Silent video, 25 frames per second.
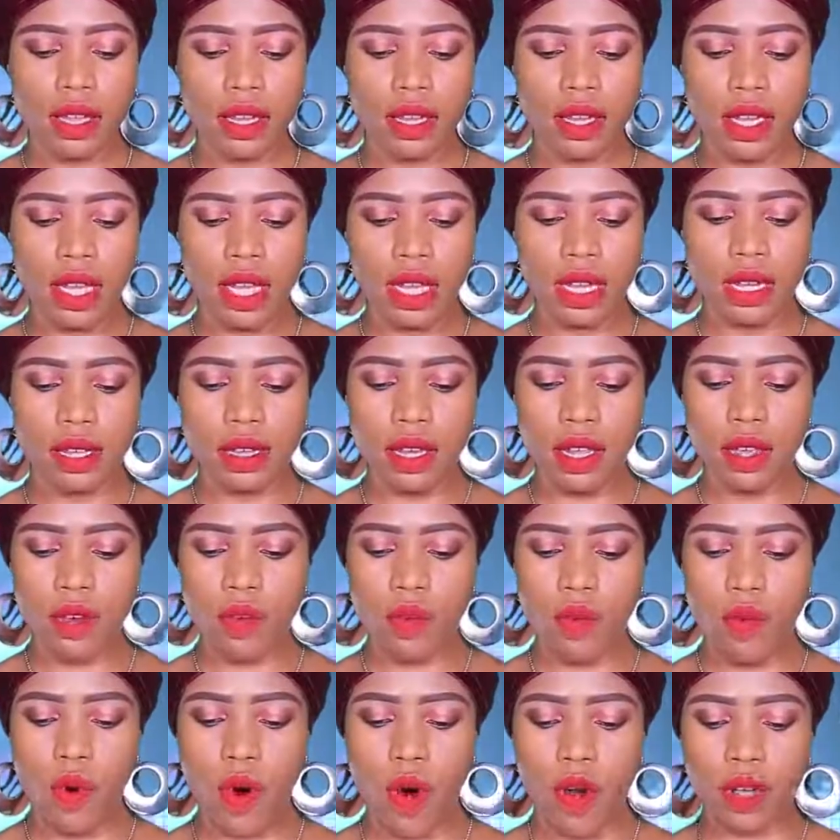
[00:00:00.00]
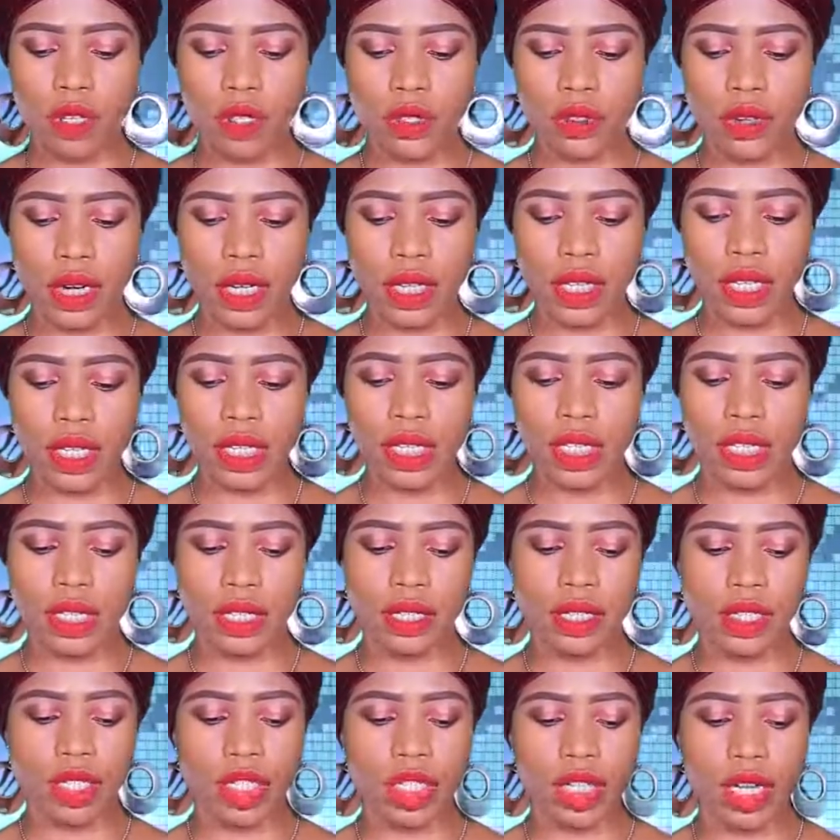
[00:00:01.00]
need new war
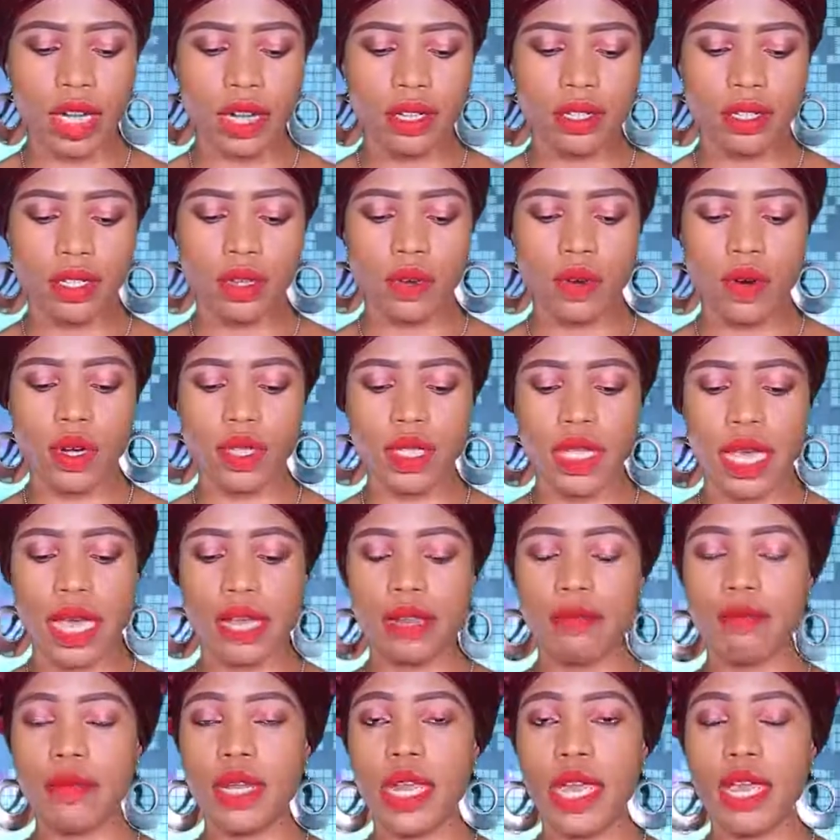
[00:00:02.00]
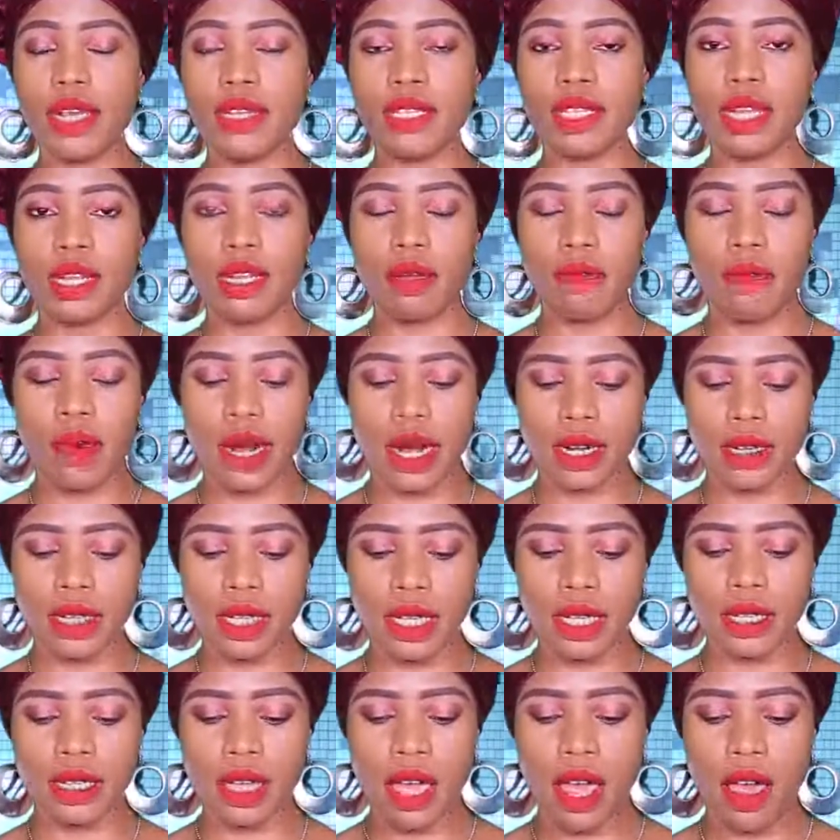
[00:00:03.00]
strategies geared towards eliminating the
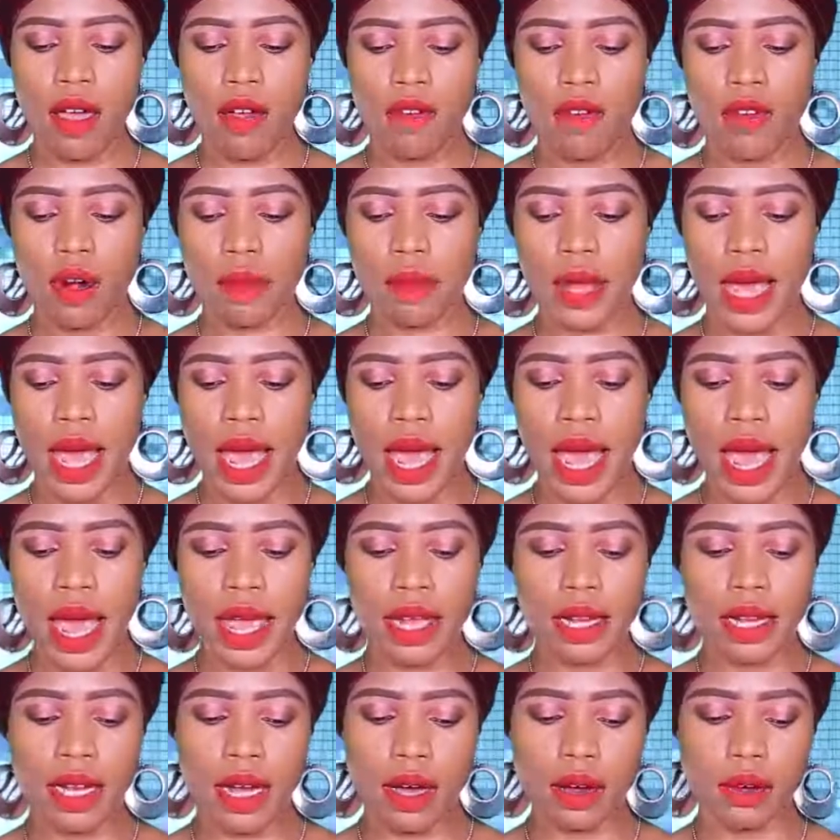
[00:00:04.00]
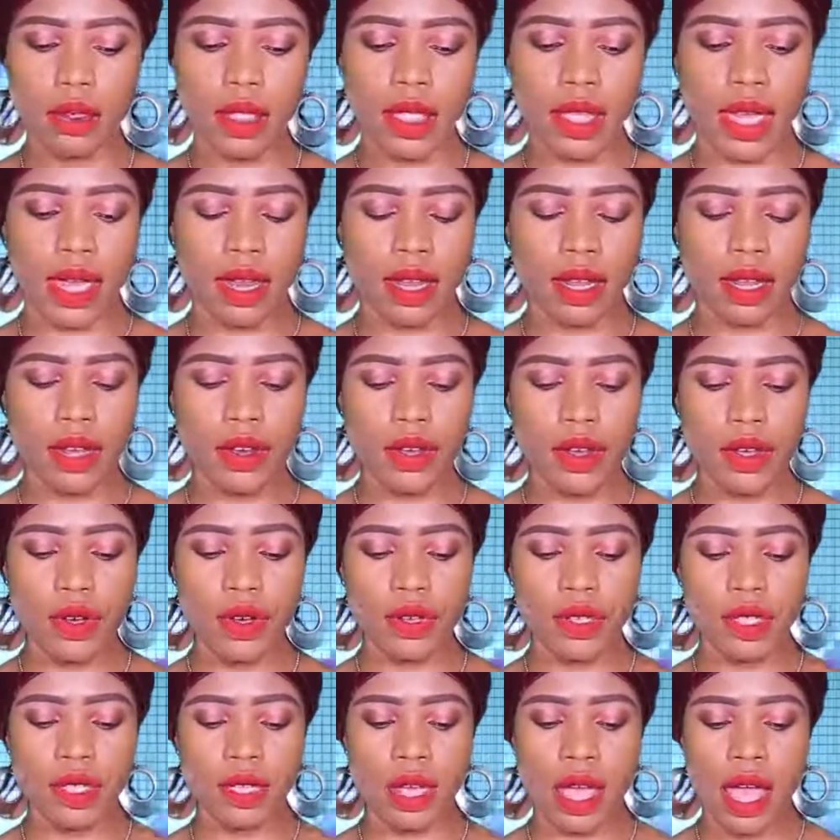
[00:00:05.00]
bandits from their hideouts in the
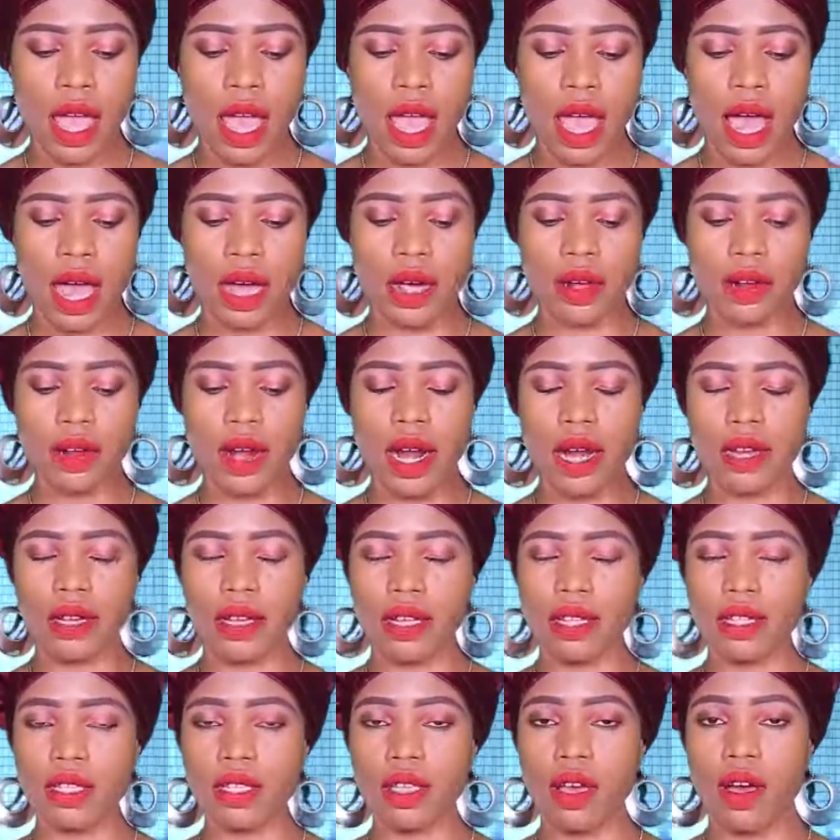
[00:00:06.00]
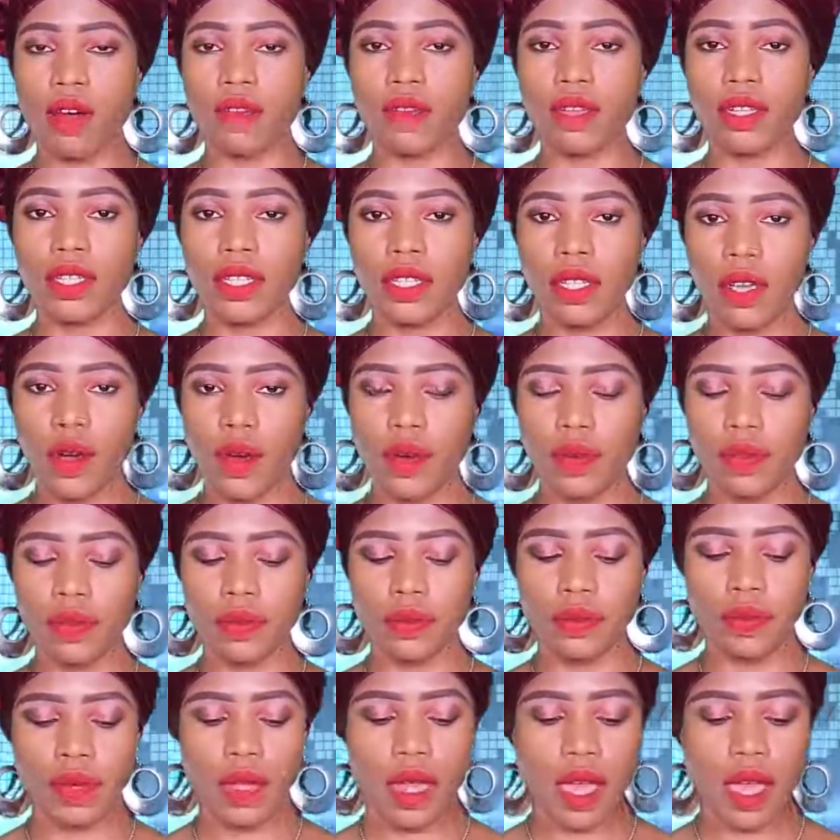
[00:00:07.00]
nooks and crannies of the zone.